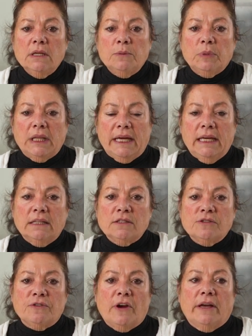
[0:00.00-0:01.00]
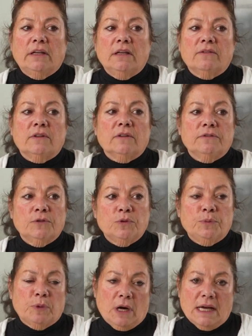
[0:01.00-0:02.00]
plans for any of the
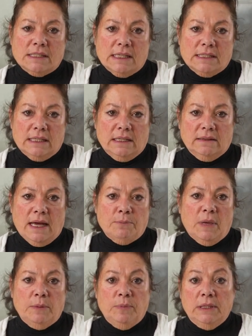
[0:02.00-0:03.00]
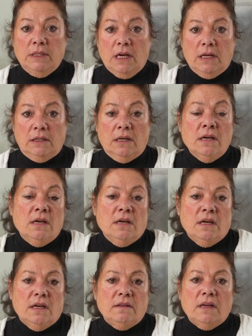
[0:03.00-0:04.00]
food processing that might be done
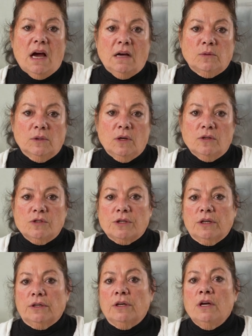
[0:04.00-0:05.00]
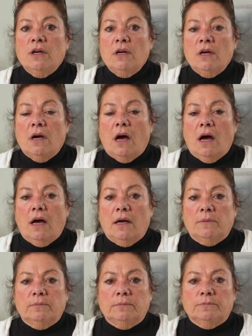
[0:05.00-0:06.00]
in the Aquaculture
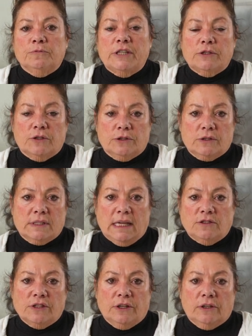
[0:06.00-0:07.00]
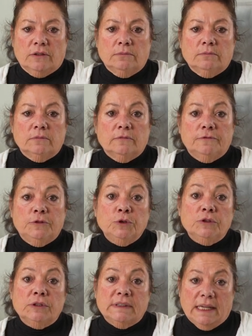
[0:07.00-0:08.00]
Research Center
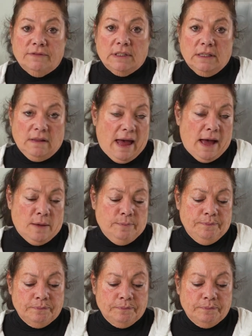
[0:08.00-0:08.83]
Food Safety Lab.